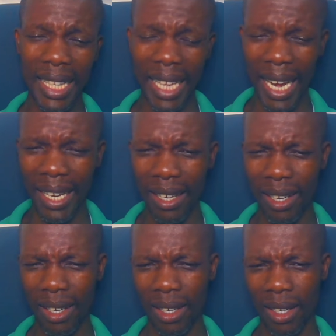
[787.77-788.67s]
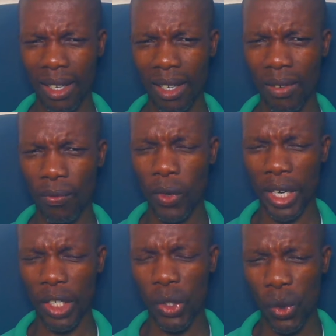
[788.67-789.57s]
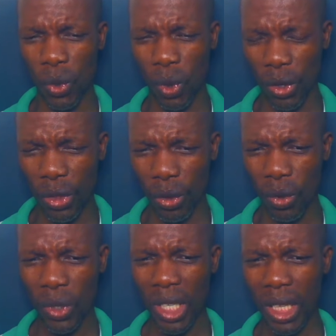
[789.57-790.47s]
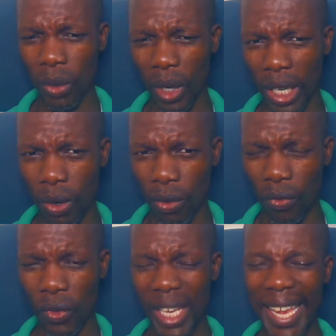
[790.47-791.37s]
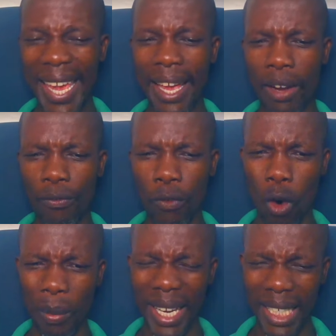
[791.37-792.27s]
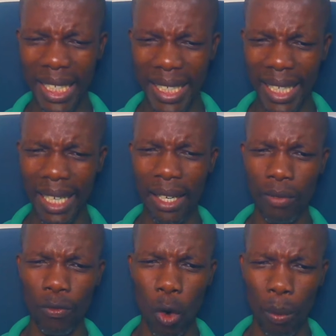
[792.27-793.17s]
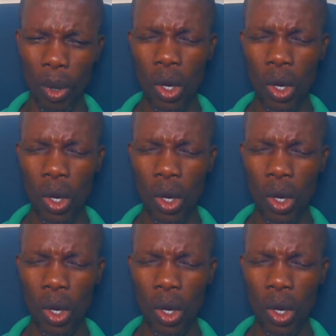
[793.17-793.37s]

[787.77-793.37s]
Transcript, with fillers: than for it to go through the way of a reform, an internal reform,